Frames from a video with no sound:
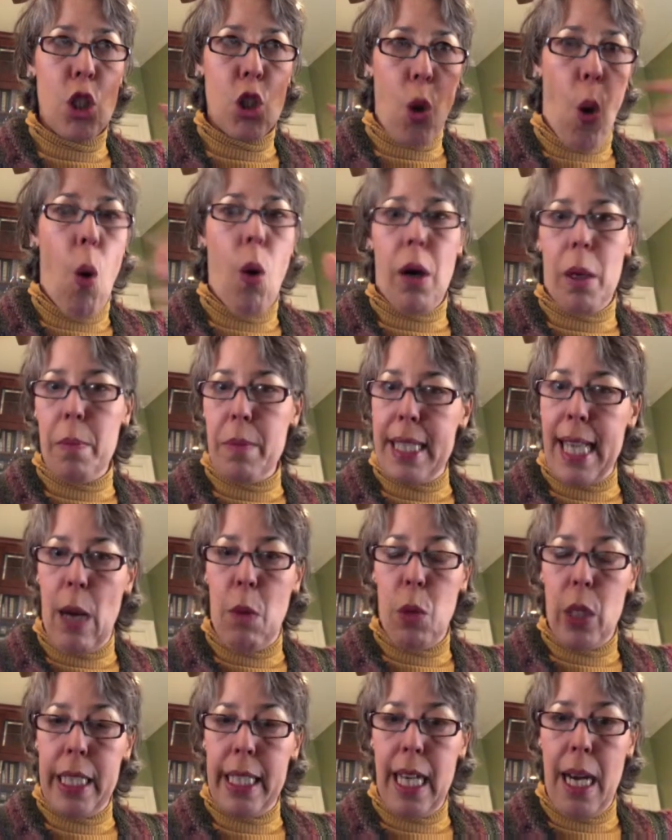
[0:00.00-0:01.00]
storms
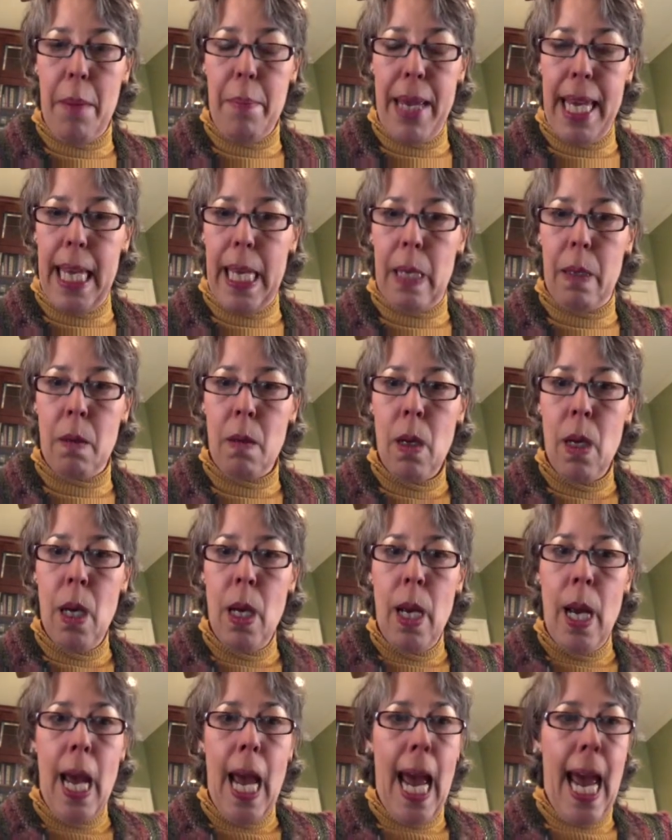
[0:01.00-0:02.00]
that would come in.
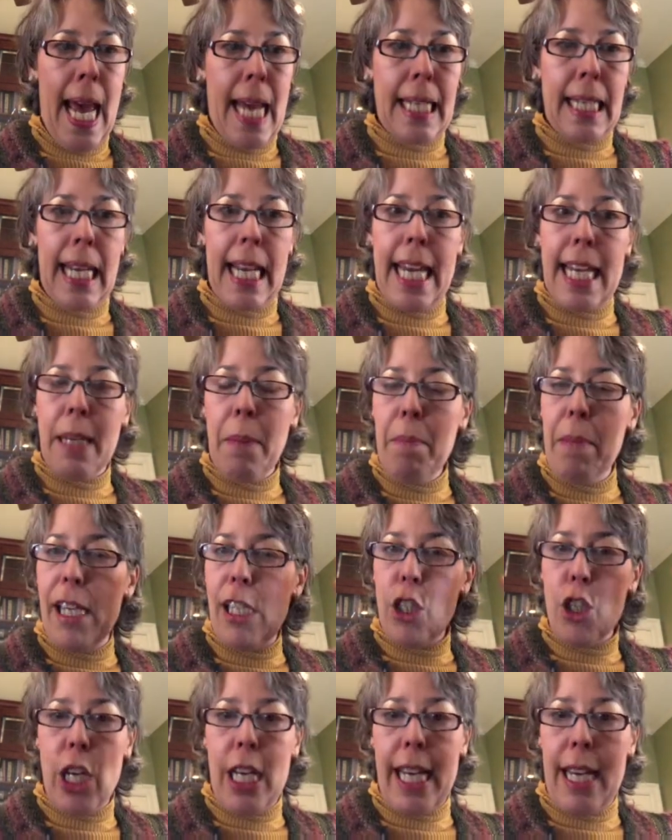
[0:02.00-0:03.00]
And Lake
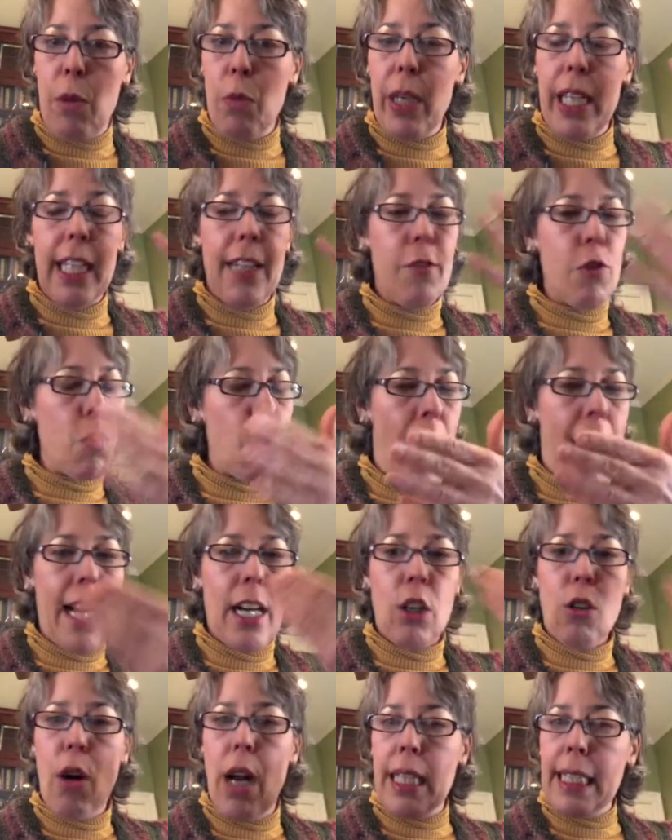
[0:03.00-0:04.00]
Michigan, we lived right
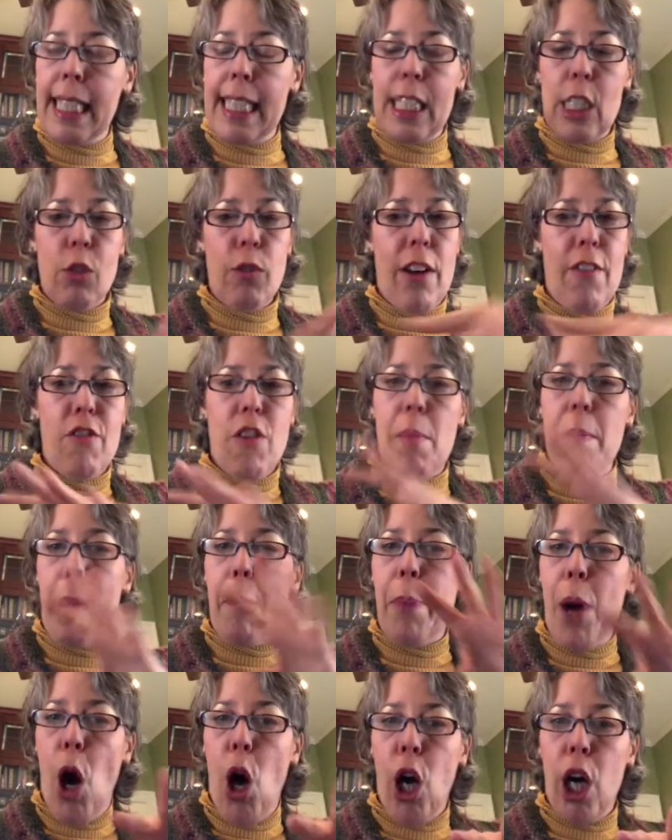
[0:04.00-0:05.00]
across the street from a
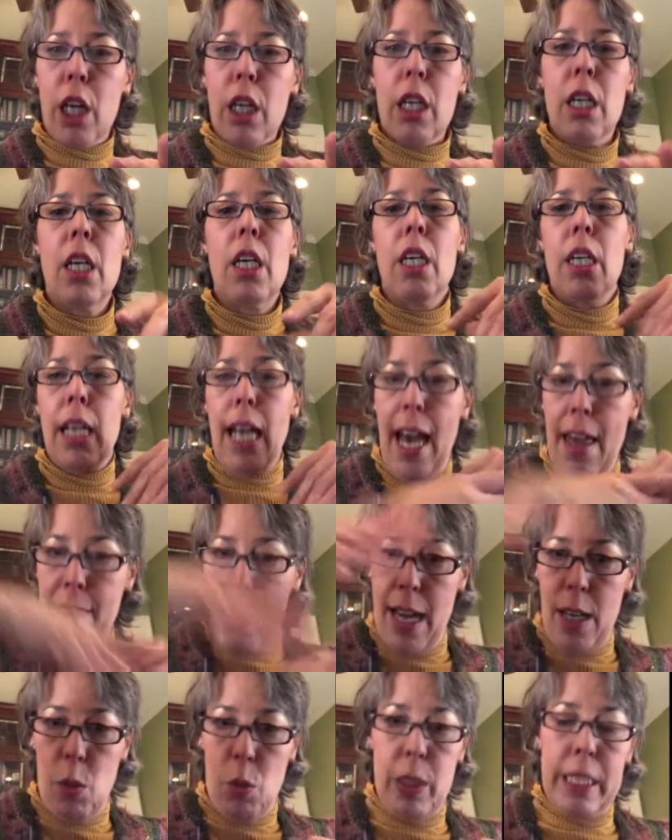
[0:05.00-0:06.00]
park, and
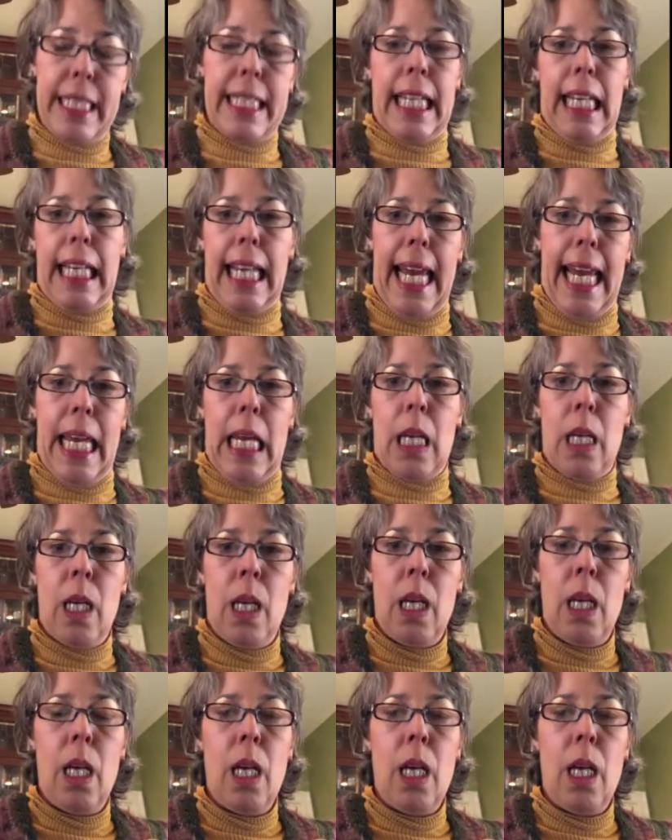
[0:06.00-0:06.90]
then it was the lake.